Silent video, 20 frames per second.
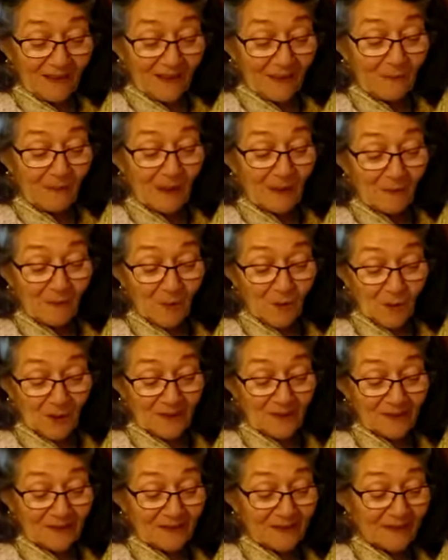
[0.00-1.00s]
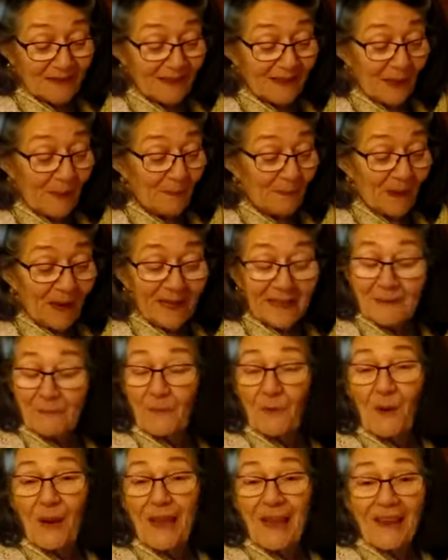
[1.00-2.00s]
among mortals, and they played
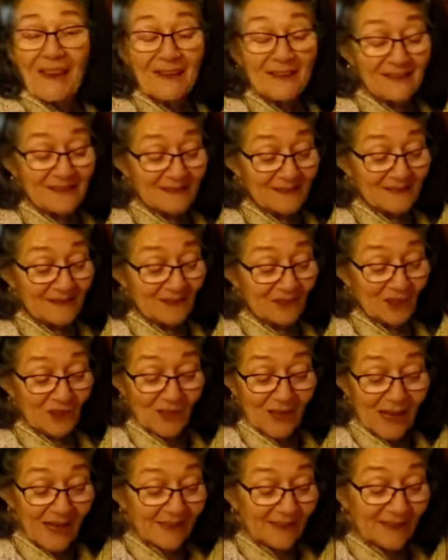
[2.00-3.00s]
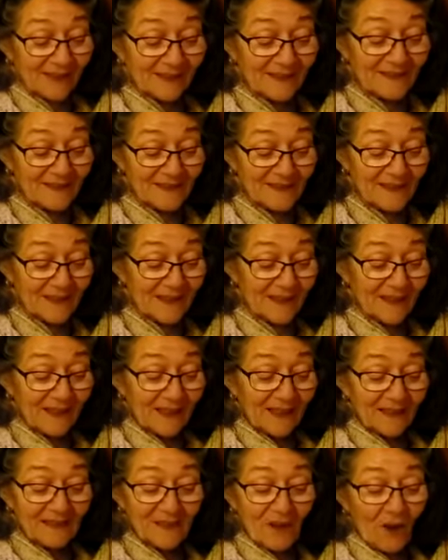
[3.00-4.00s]
pranks and shenanigans,
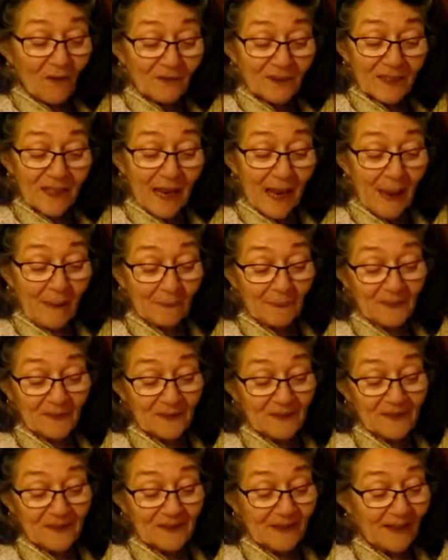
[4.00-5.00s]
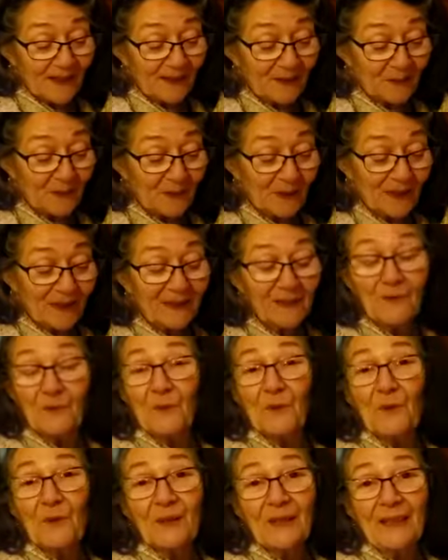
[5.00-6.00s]
as often happens on Halloween in
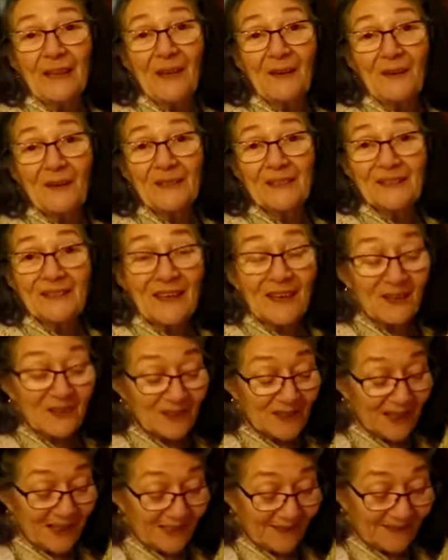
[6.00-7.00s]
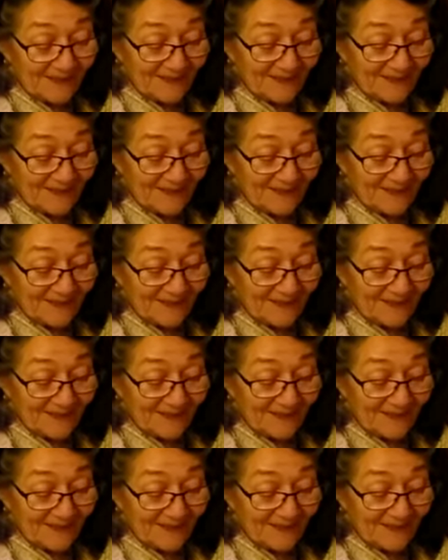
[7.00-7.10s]
rural areas in our day